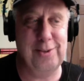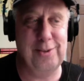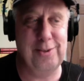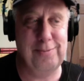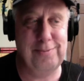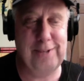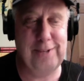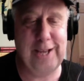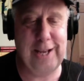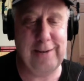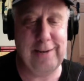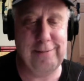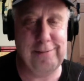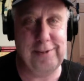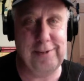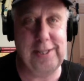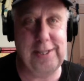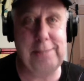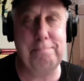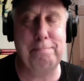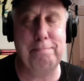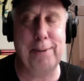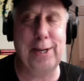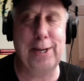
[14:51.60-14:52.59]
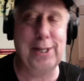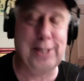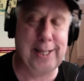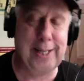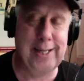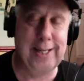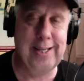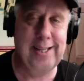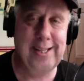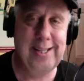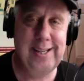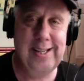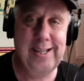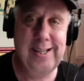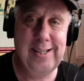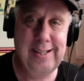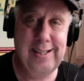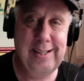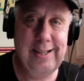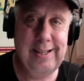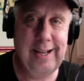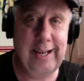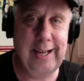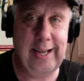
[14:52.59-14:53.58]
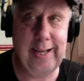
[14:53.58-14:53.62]
kind of debunk
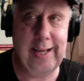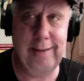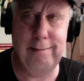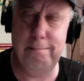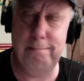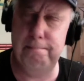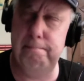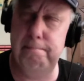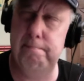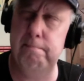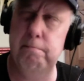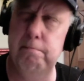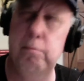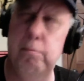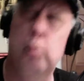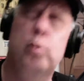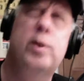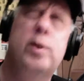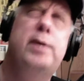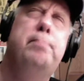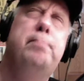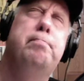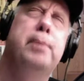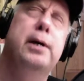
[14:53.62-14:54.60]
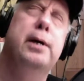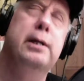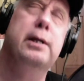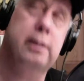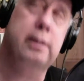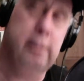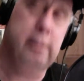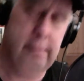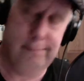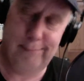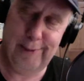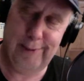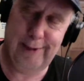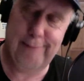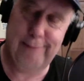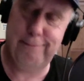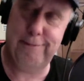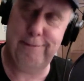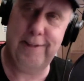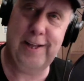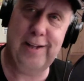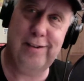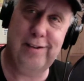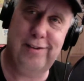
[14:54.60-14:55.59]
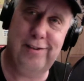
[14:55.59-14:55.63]
and rebunk if
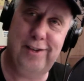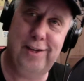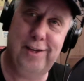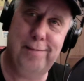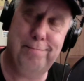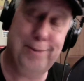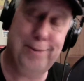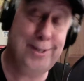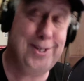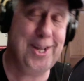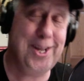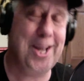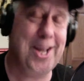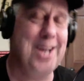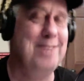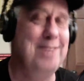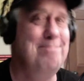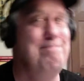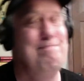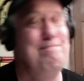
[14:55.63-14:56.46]
things need bunking.